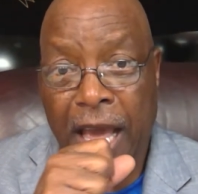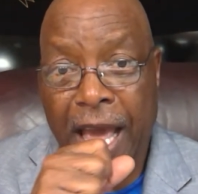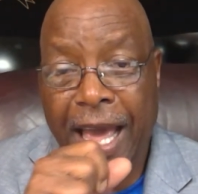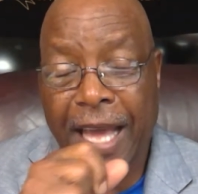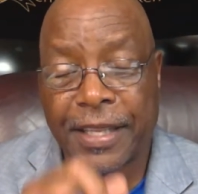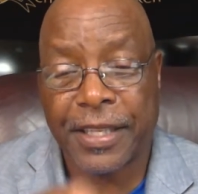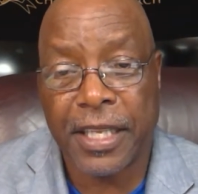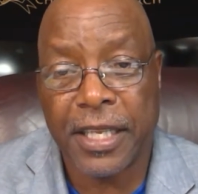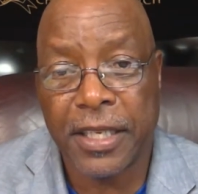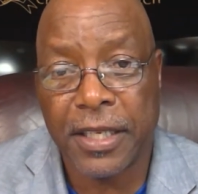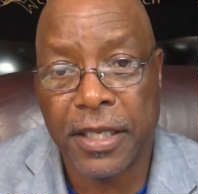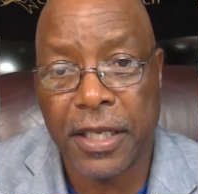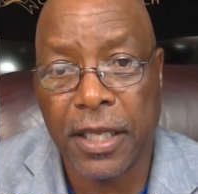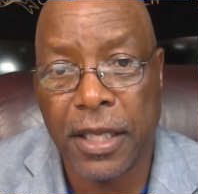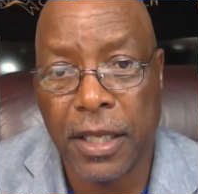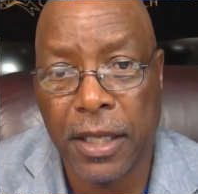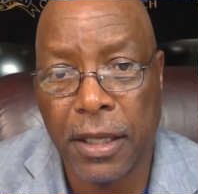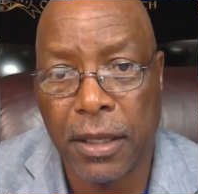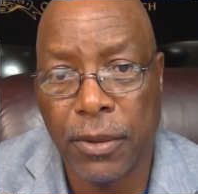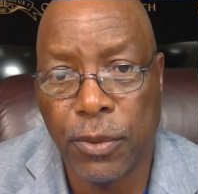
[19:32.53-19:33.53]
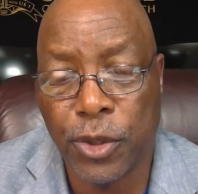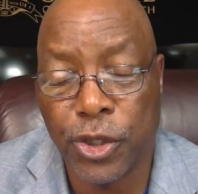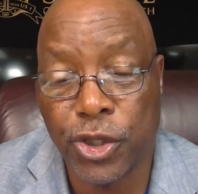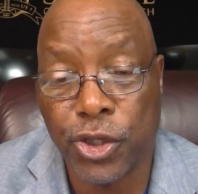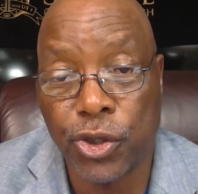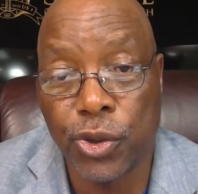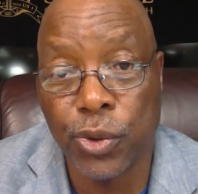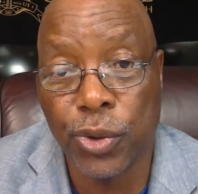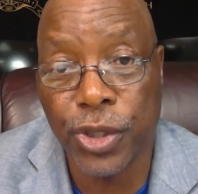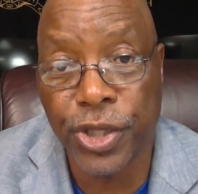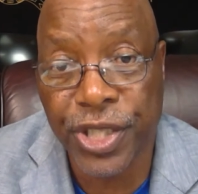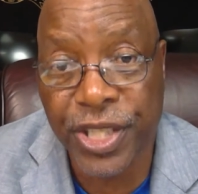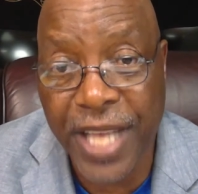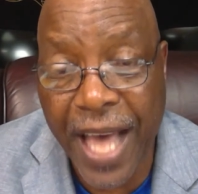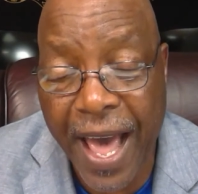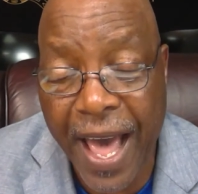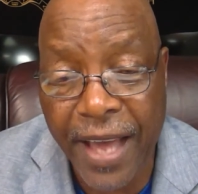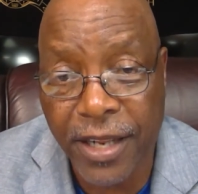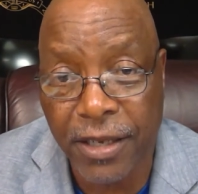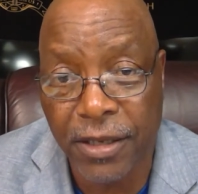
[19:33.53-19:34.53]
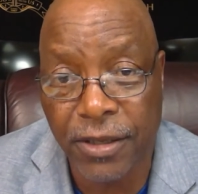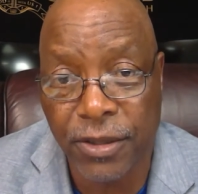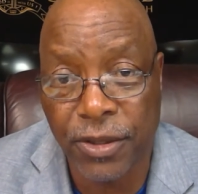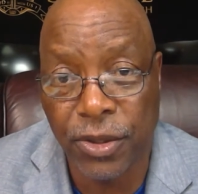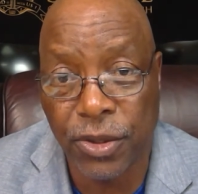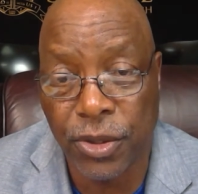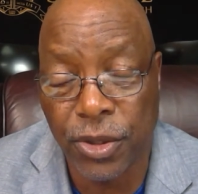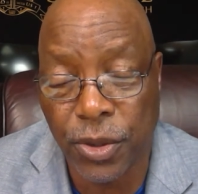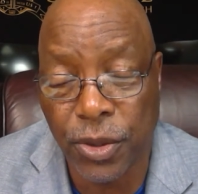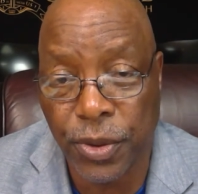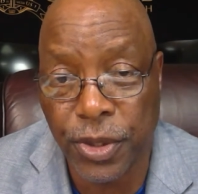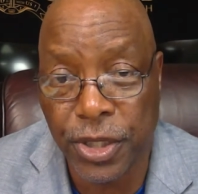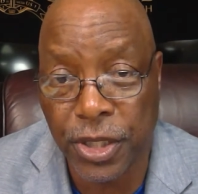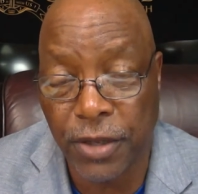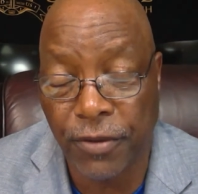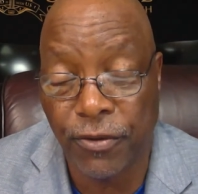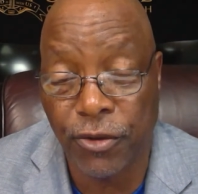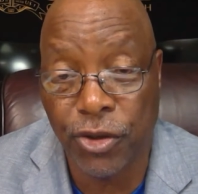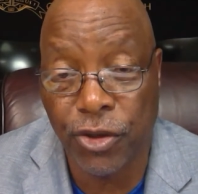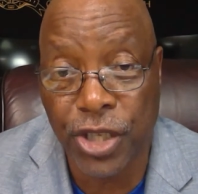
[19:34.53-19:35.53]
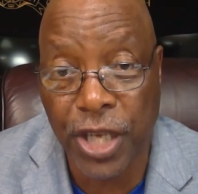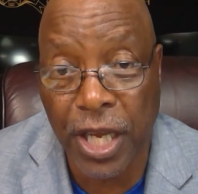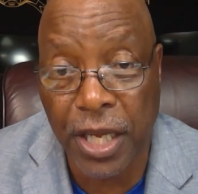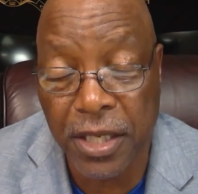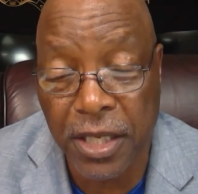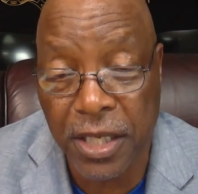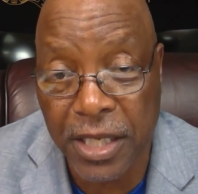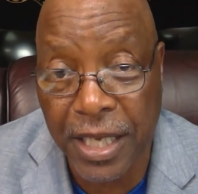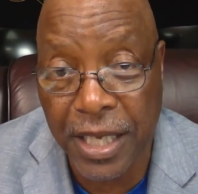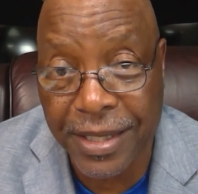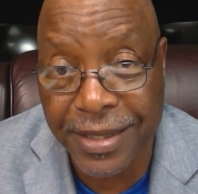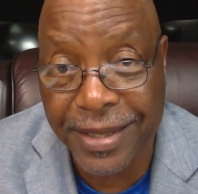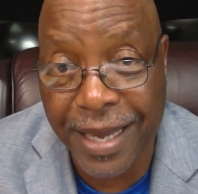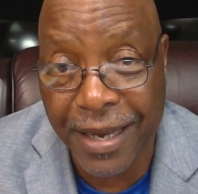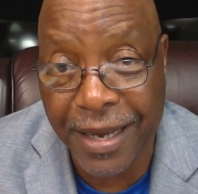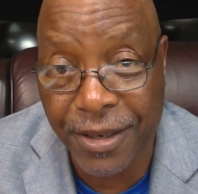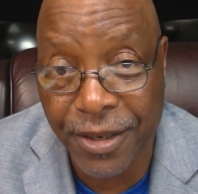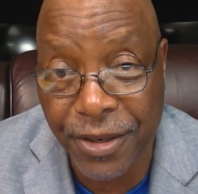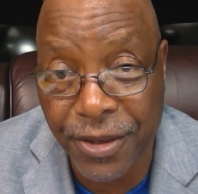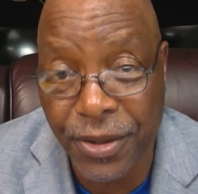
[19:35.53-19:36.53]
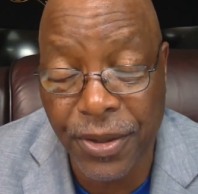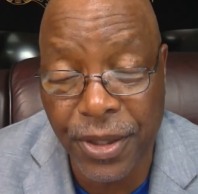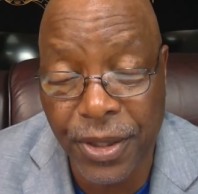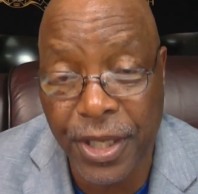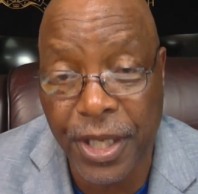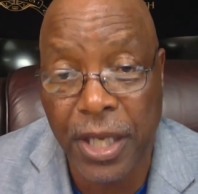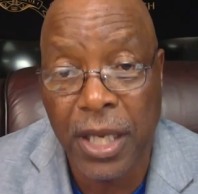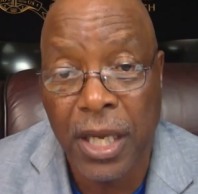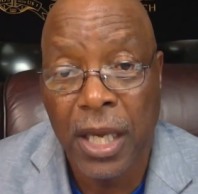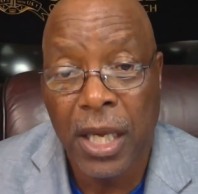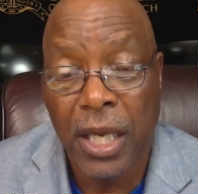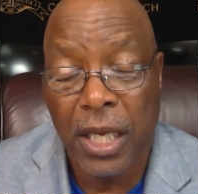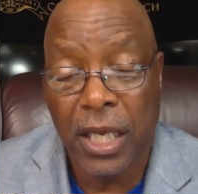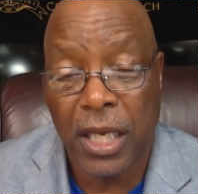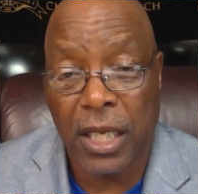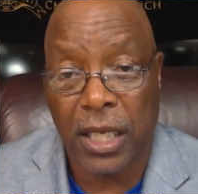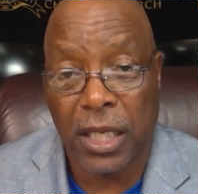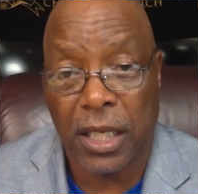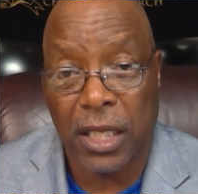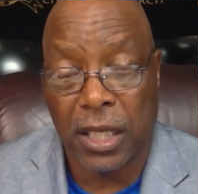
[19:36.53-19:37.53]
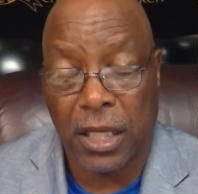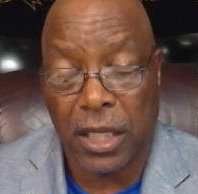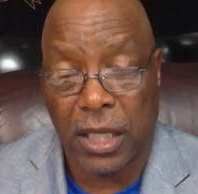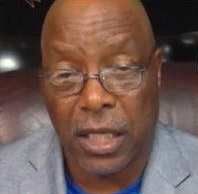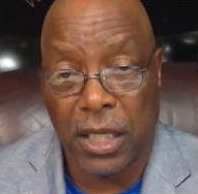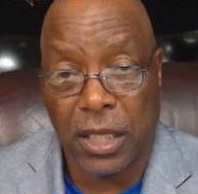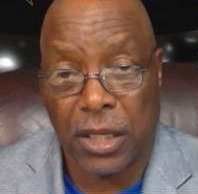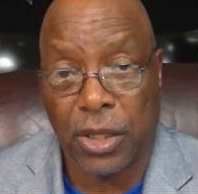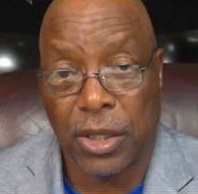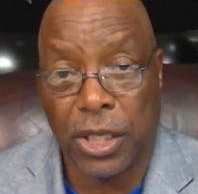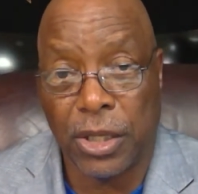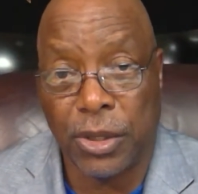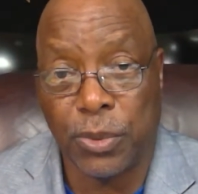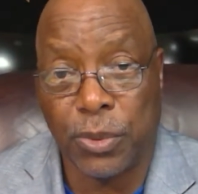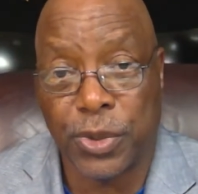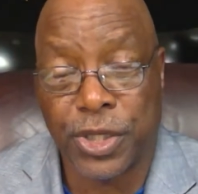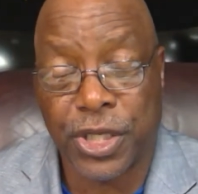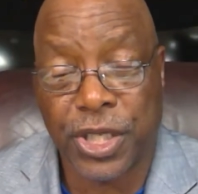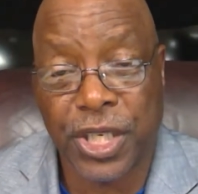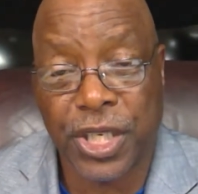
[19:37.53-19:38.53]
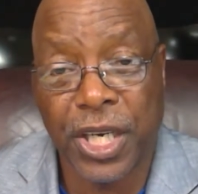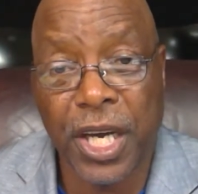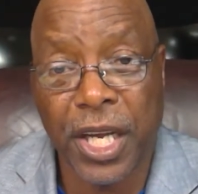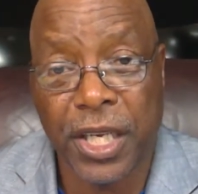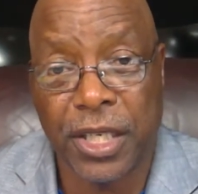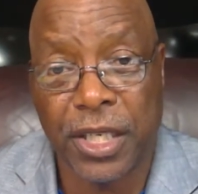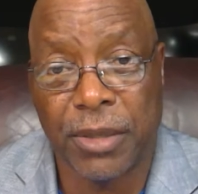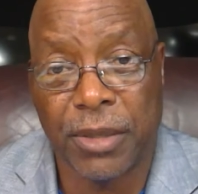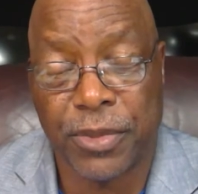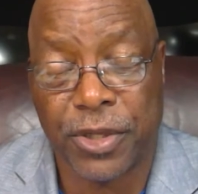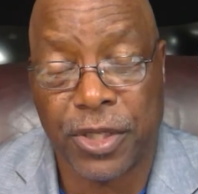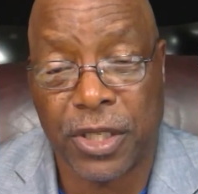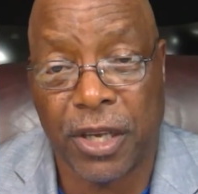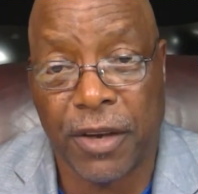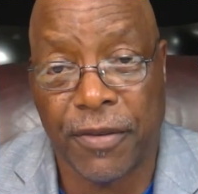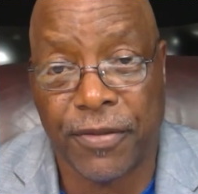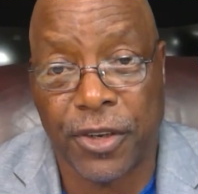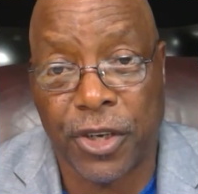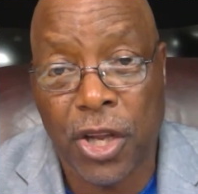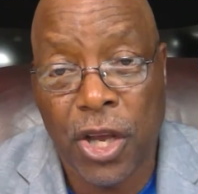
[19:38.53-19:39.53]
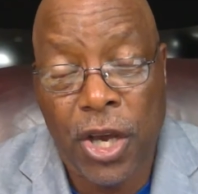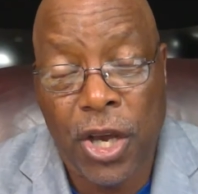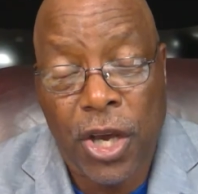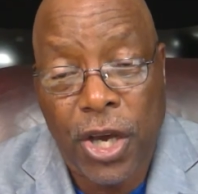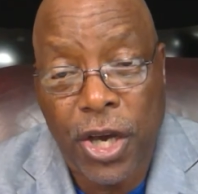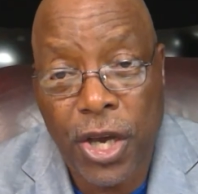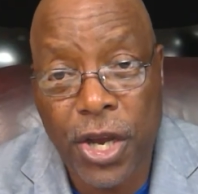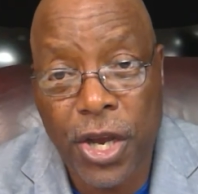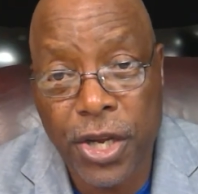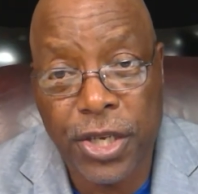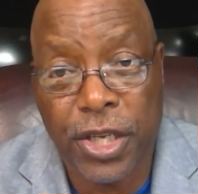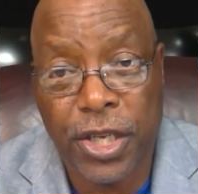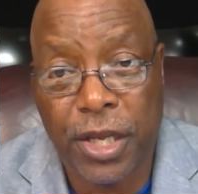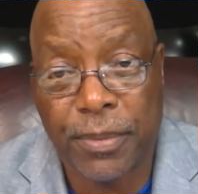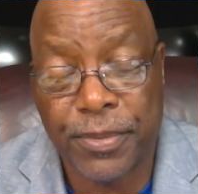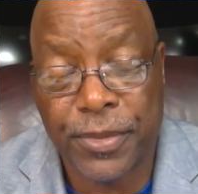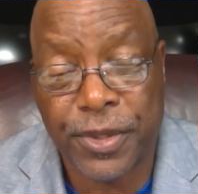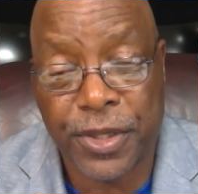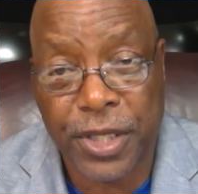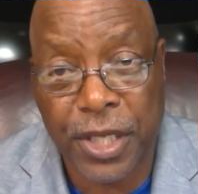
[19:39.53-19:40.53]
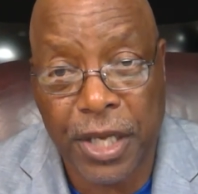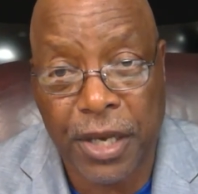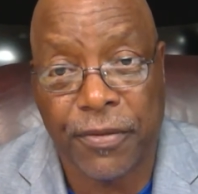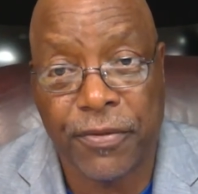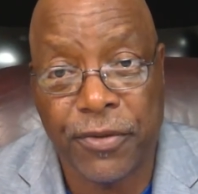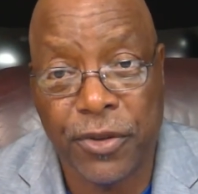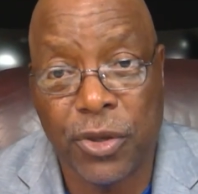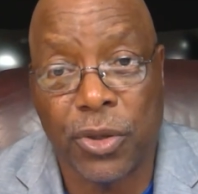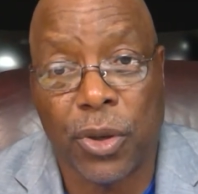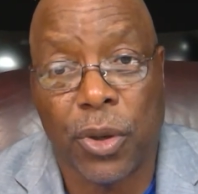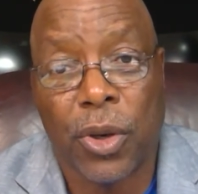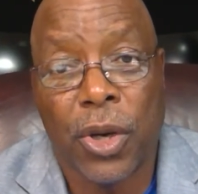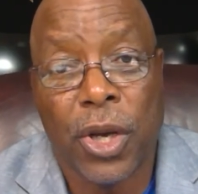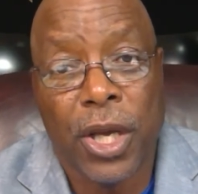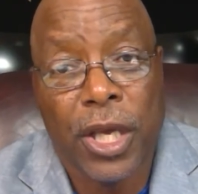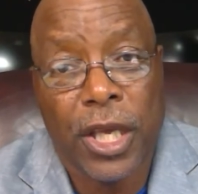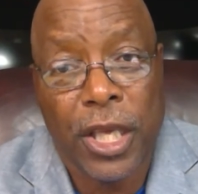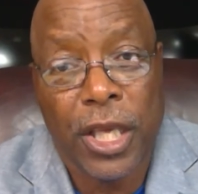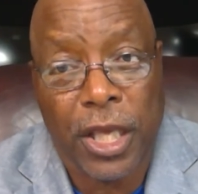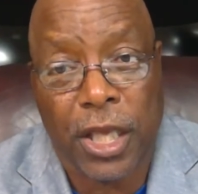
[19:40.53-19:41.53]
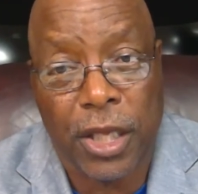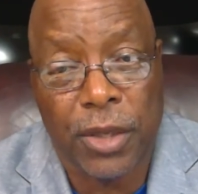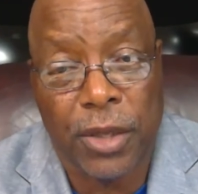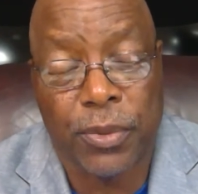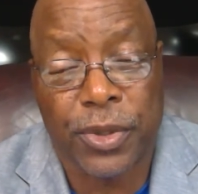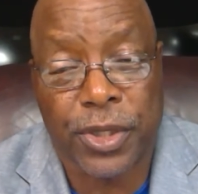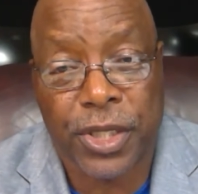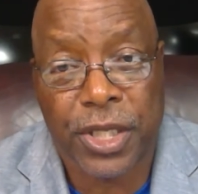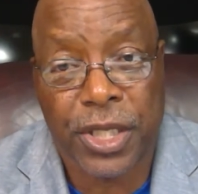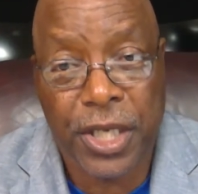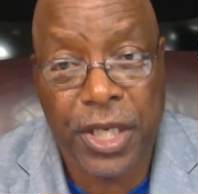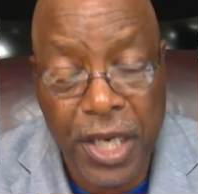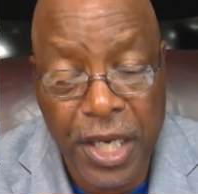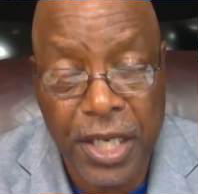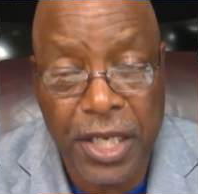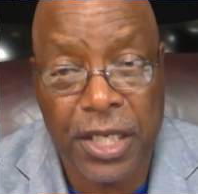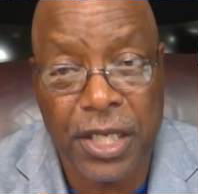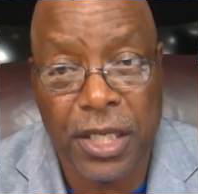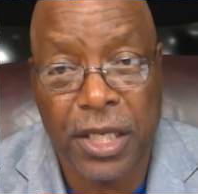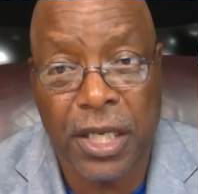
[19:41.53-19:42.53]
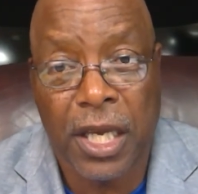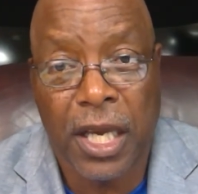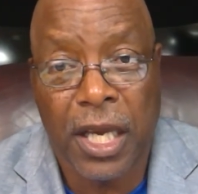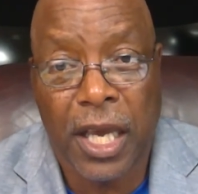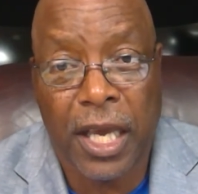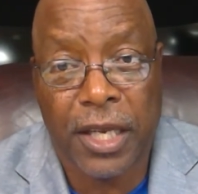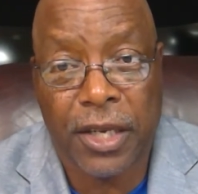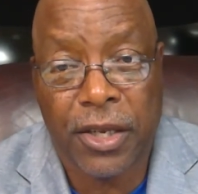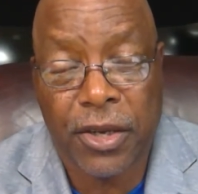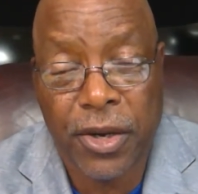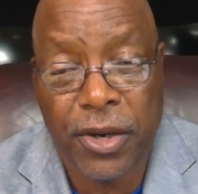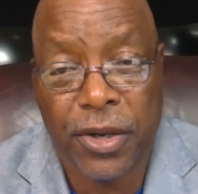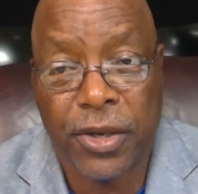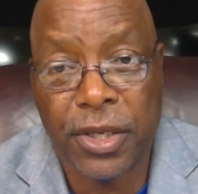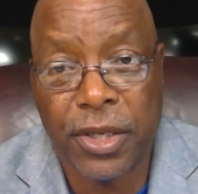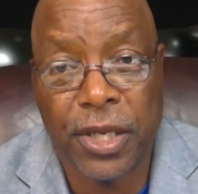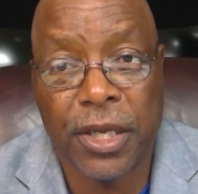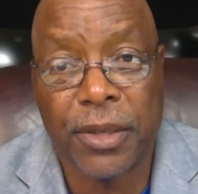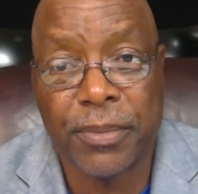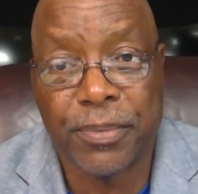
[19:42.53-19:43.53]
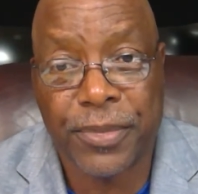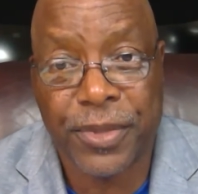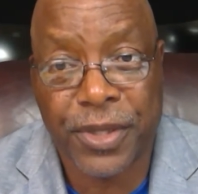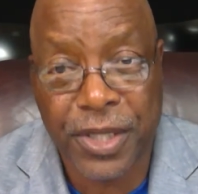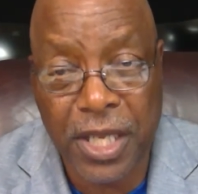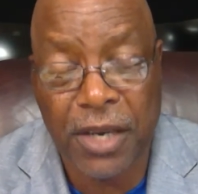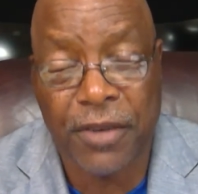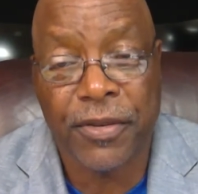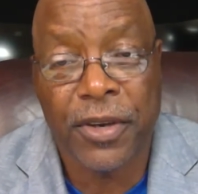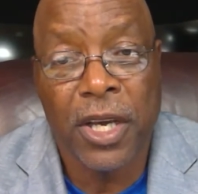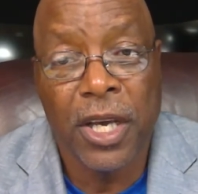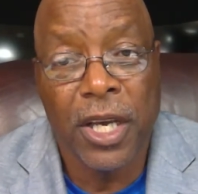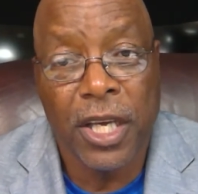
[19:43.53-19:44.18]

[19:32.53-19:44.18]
And then he was suicidal. You notice if you check the text out early, he was cutting himself and hurting himself. You know, he was cutting and hurting himself.